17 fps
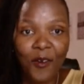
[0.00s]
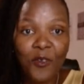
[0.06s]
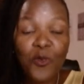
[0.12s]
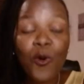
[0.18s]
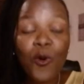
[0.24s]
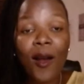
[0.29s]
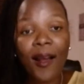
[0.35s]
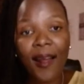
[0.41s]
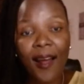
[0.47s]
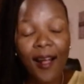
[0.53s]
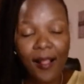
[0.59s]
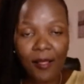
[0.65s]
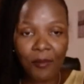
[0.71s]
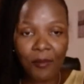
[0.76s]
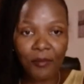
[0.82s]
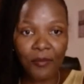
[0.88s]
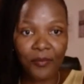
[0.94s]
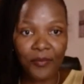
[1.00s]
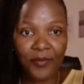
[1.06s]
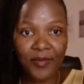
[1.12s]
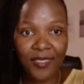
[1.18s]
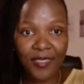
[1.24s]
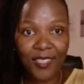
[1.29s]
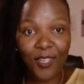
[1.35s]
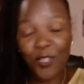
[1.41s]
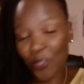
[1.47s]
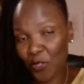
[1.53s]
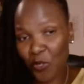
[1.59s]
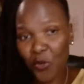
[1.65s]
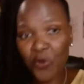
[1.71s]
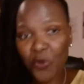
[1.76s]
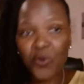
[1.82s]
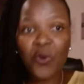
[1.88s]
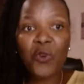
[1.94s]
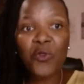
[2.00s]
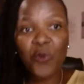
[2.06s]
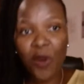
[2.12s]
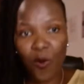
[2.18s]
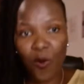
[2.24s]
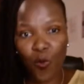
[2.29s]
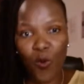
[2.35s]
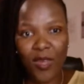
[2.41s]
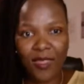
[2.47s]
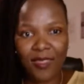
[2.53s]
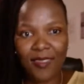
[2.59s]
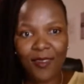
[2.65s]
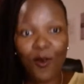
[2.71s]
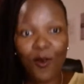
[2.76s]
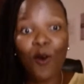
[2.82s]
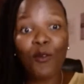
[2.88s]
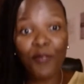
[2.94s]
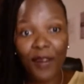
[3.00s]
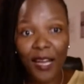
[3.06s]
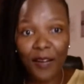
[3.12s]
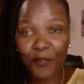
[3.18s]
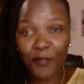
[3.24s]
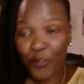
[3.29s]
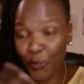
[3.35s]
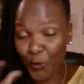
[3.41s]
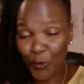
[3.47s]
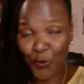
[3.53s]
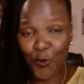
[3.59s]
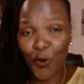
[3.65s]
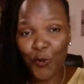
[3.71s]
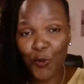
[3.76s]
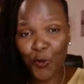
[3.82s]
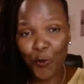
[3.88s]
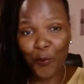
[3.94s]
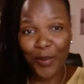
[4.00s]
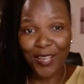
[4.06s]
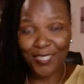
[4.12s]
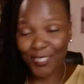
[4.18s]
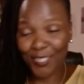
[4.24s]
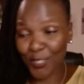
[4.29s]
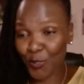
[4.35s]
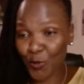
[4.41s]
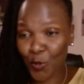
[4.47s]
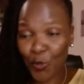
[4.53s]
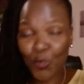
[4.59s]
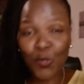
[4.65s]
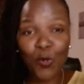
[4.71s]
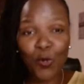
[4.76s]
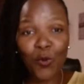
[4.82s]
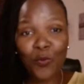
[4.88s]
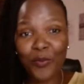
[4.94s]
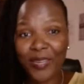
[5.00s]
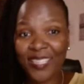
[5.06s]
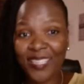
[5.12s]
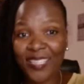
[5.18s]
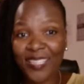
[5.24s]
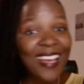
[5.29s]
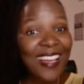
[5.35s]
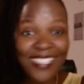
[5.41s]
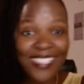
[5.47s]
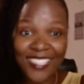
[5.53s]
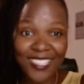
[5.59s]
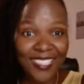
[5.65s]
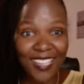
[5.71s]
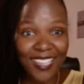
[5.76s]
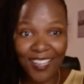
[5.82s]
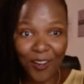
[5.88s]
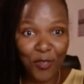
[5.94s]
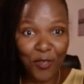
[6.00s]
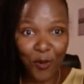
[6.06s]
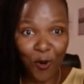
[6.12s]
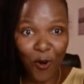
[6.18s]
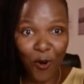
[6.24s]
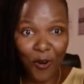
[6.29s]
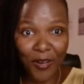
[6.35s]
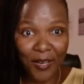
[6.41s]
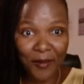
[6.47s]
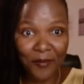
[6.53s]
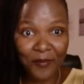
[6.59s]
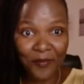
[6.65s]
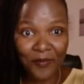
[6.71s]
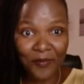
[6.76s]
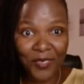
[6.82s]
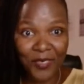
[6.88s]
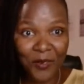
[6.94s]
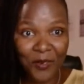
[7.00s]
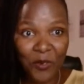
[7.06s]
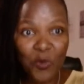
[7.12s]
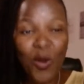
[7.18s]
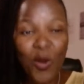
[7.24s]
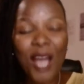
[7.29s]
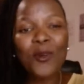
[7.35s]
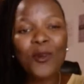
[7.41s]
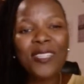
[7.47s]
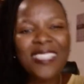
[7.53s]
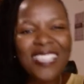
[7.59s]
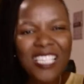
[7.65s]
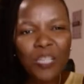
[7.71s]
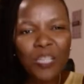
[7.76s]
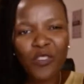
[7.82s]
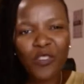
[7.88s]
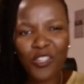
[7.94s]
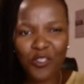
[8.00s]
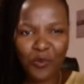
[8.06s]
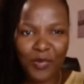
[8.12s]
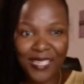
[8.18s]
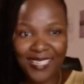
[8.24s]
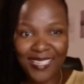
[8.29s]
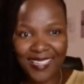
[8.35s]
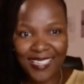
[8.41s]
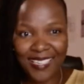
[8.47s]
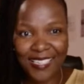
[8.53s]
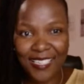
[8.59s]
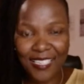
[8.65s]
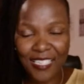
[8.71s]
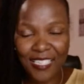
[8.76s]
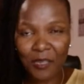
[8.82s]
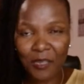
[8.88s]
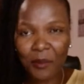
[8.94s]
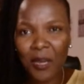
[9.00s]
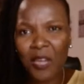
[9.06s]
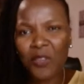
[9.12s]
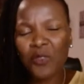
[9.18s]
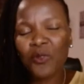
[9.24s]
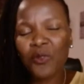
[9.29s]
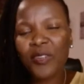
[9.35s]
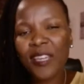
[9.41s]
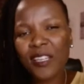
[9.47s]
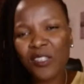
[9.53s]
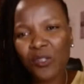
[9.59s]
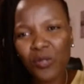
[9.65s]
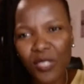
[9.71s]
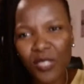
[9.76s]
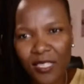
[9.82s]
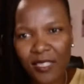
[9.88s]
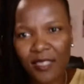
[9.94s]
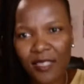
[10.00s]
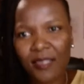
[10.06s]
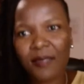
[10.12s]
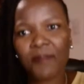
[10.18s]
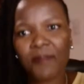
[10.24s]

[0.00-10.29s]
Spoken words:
you are calm because you are worthy of love. You know your person, your soulmate is just around the corner. You are not desperate to be in a relationship. You get to just